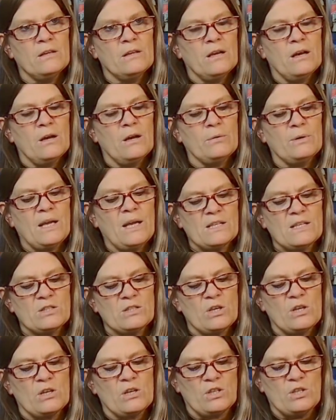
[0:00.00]
Okay, so
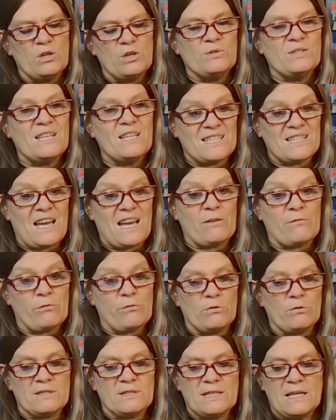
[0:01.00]
you can use this stand for
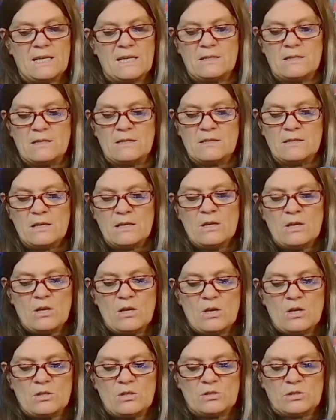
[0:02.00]
all the seasons.
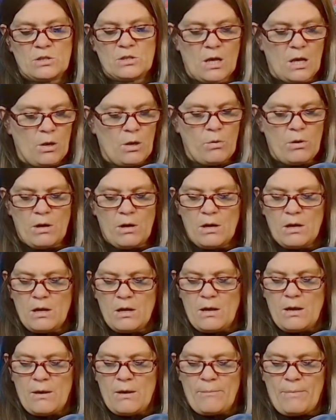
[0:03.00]
So,
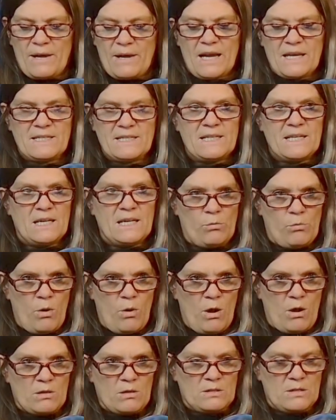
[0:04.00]
my idea
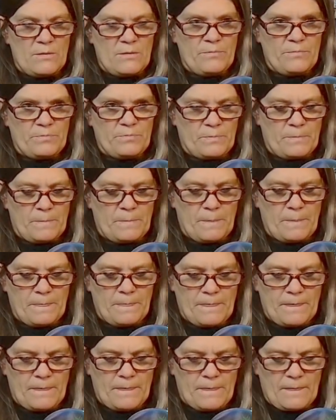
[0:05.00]
was,
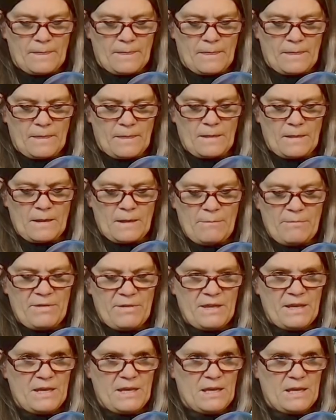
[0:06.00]
I'm
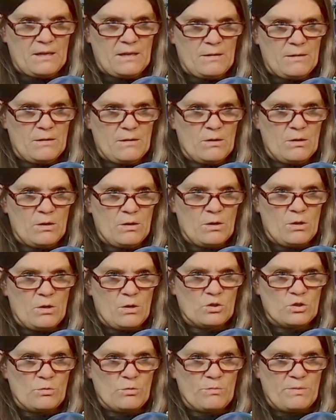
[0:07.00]
thinking
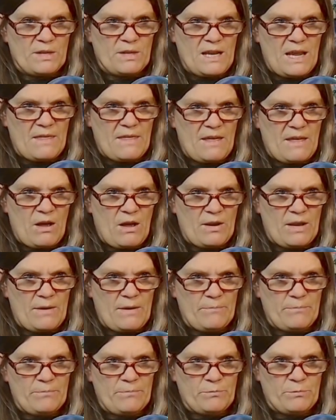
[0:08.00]
something like that on it,
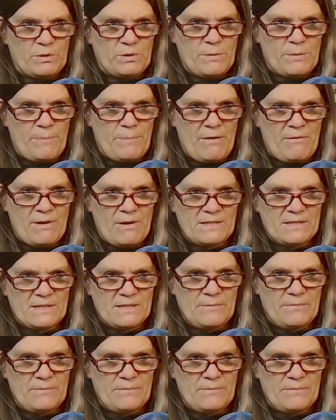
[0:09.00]
with the berries